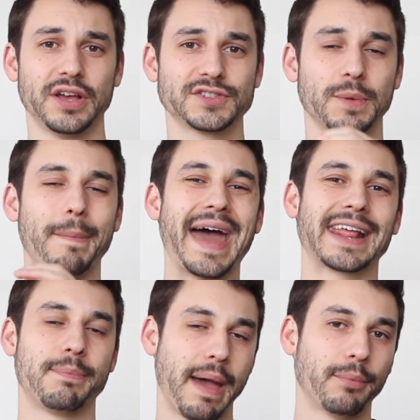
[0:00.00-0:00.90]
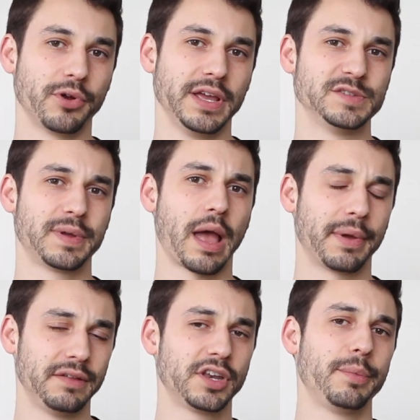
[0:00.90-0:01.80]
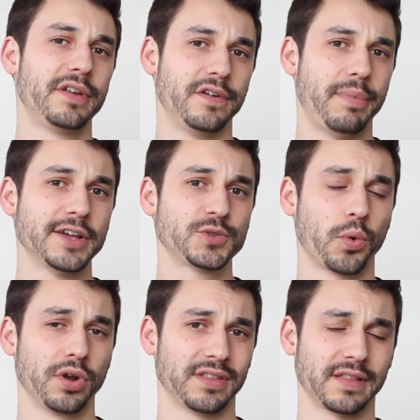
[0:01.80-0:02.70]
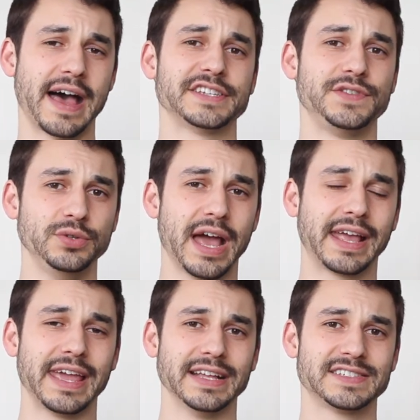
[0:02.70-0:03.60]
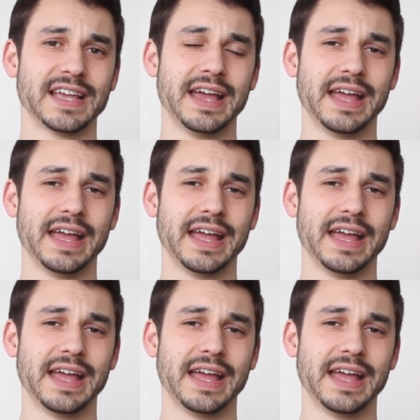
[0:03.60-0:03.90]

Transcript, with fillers: somatic memory is becoming a little bit of a buzzword in the last few decades.